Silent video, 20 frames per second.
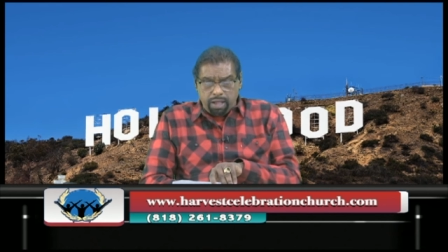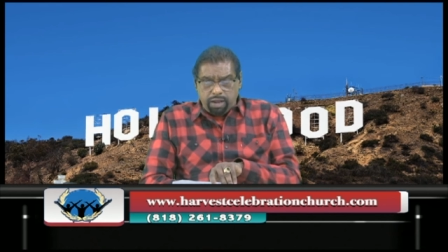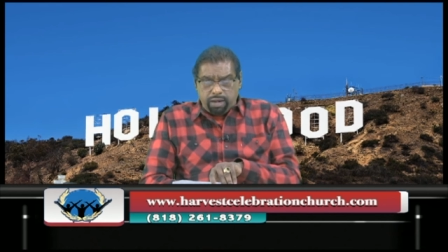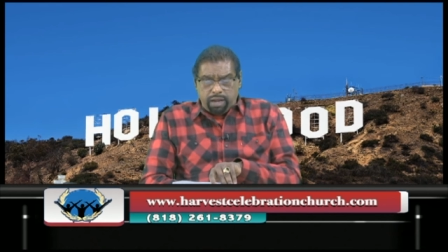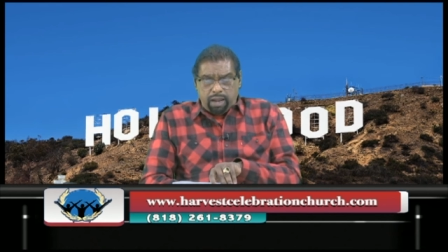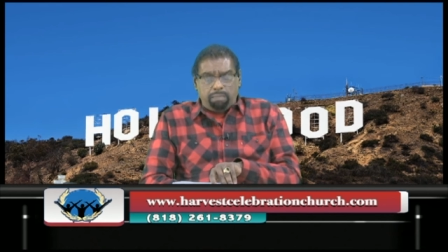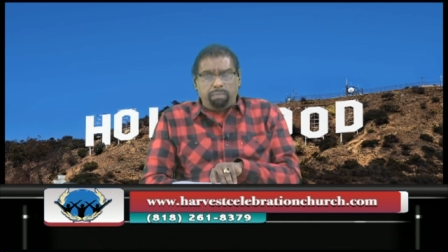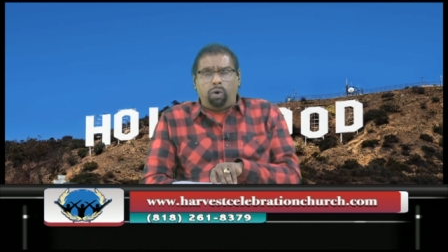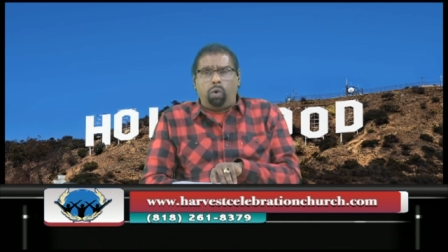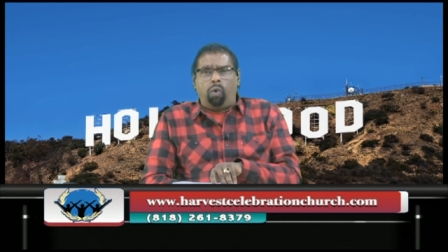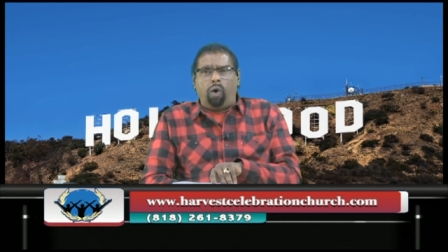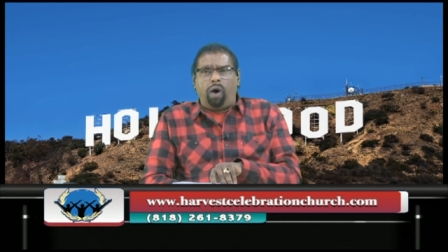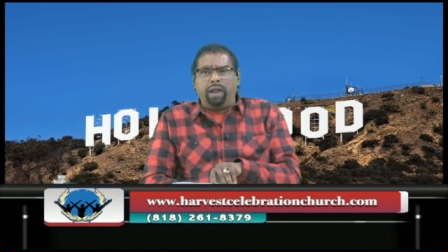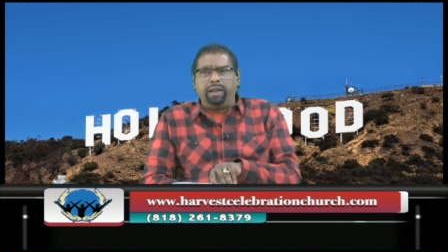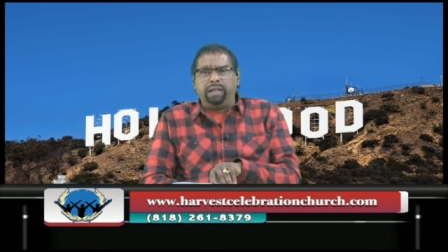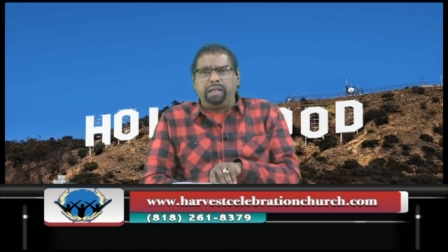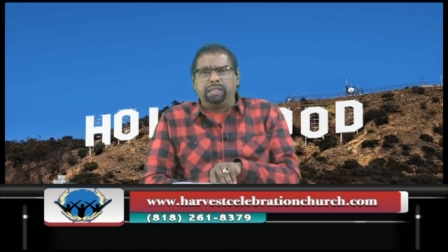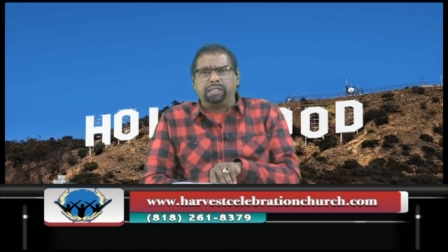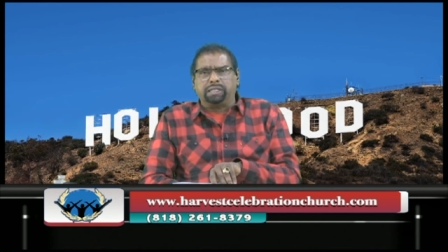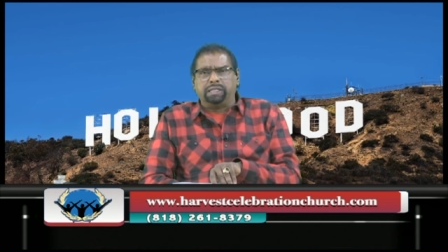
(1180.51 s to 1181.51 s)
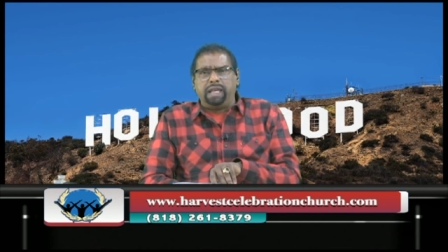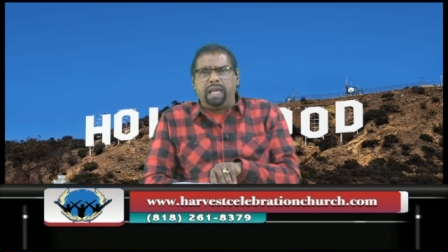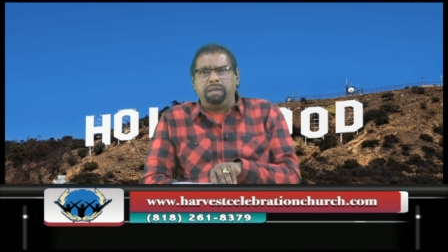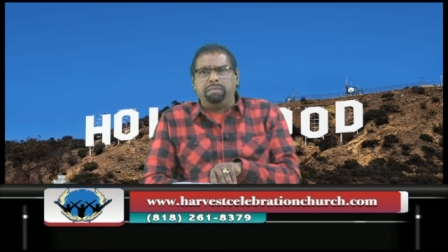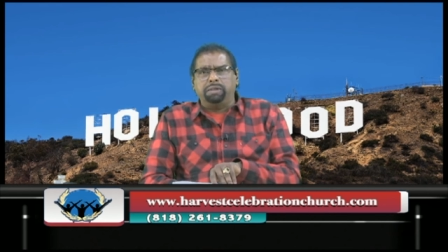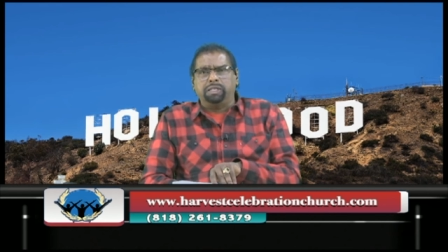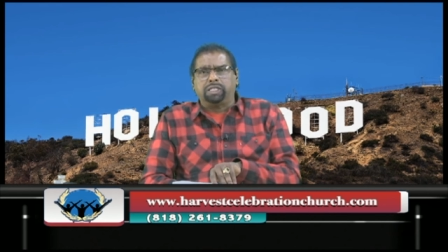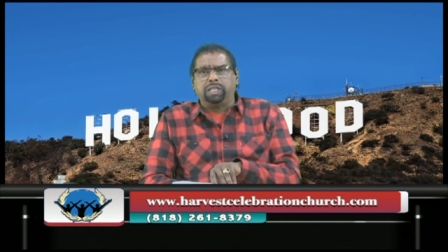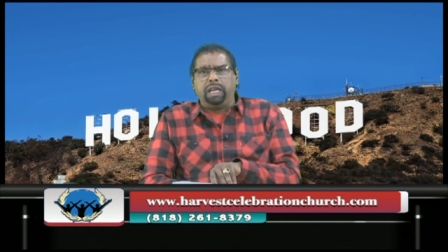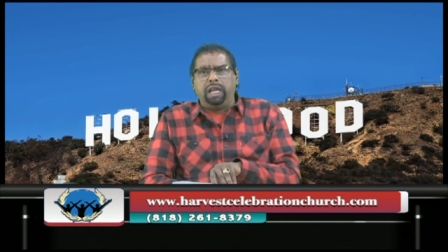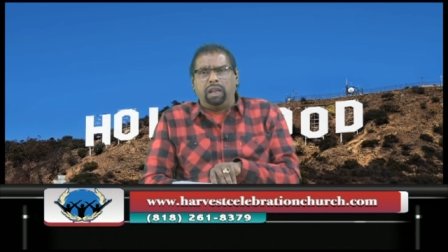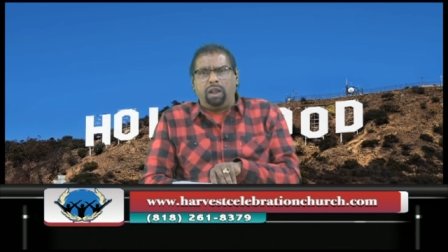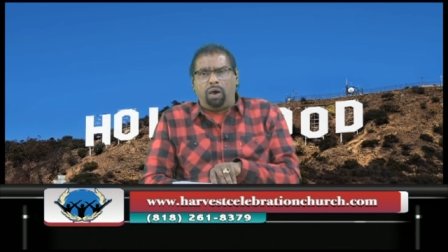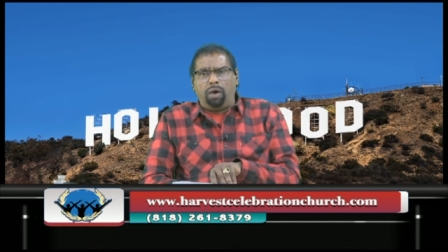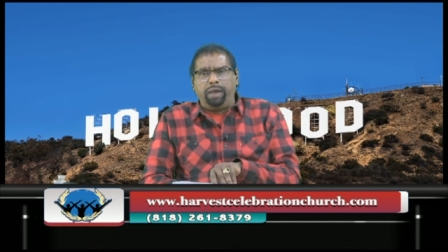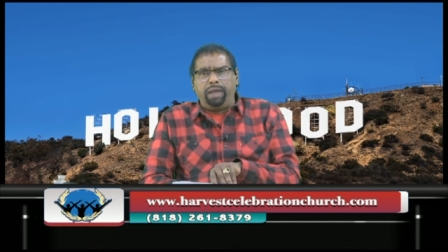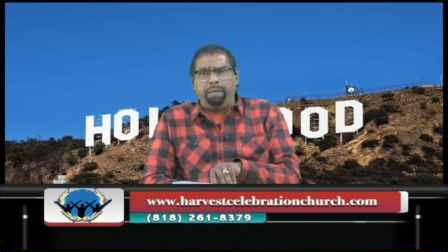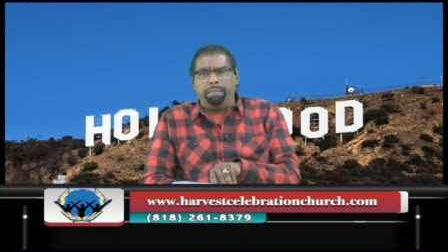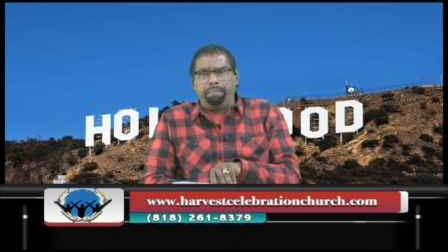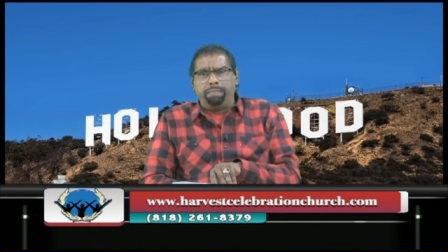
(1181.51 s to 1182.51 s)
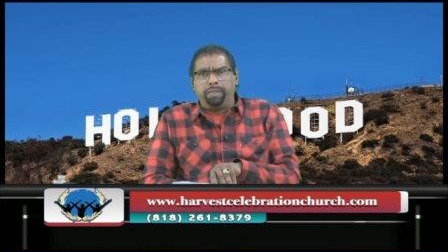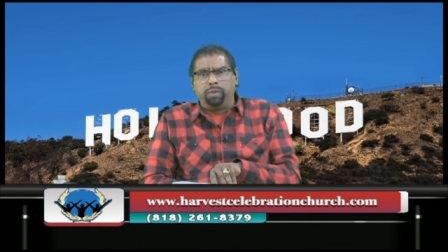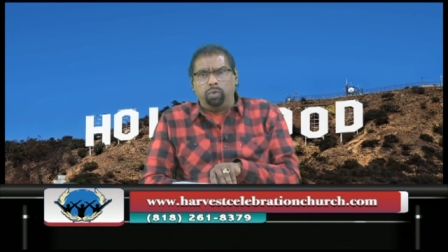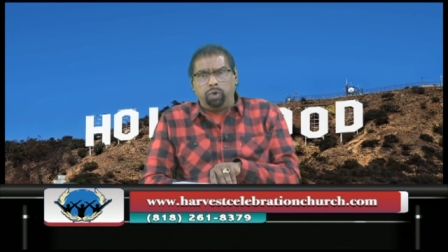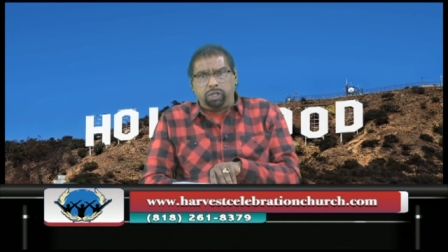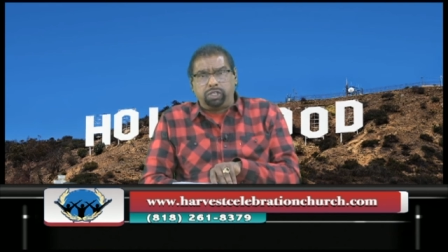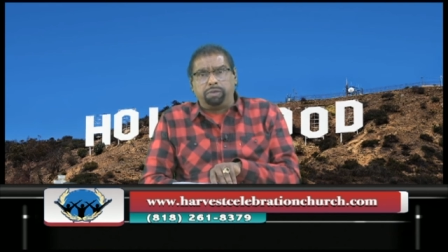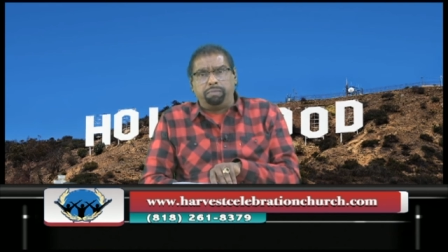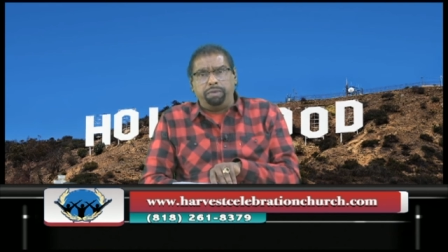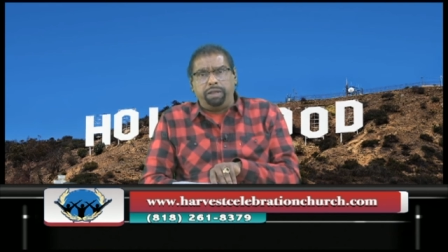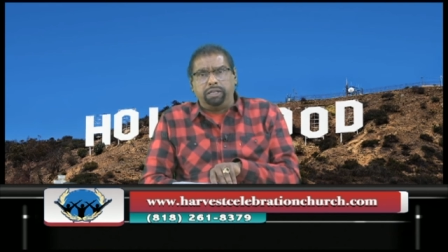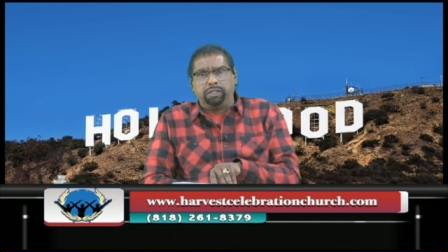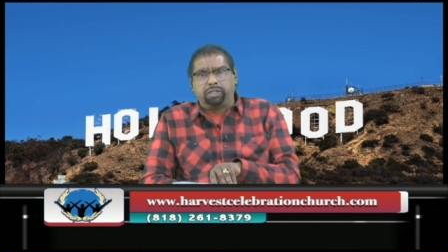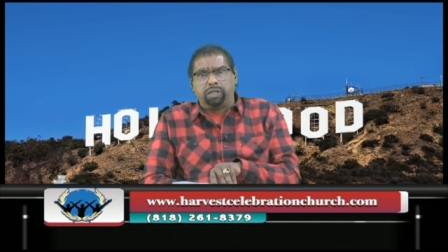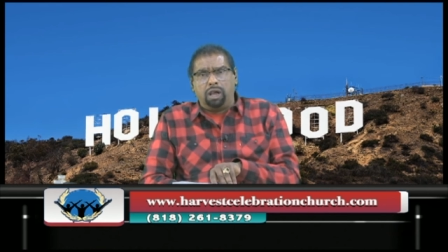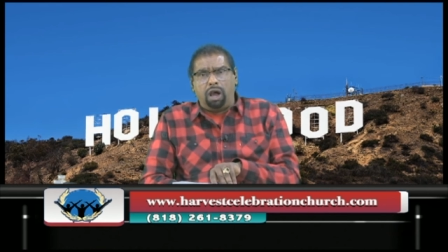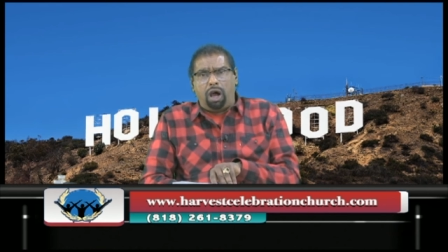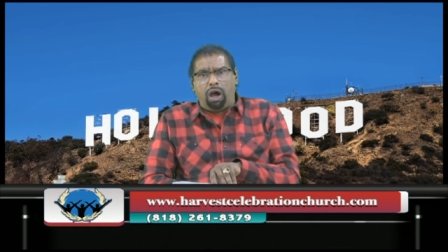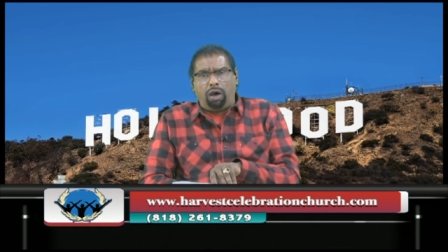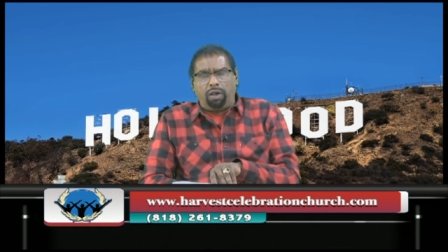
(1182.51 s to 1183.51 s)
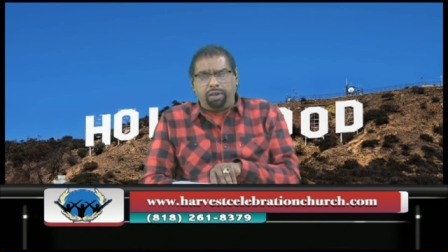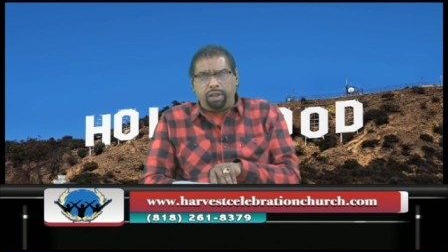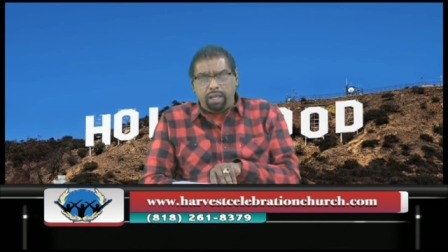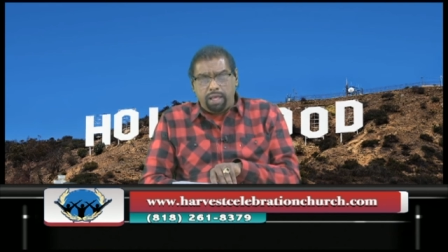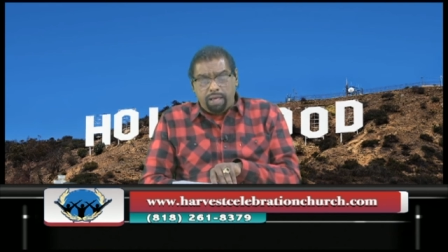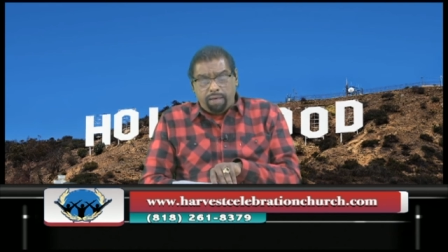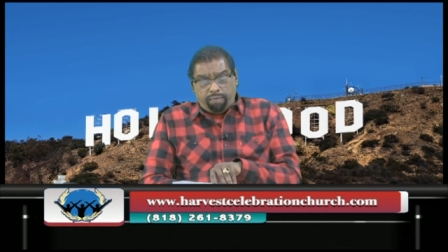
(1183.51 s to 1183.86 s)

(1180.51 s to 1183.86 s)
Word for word: Number one, his name is Elohim, which means God.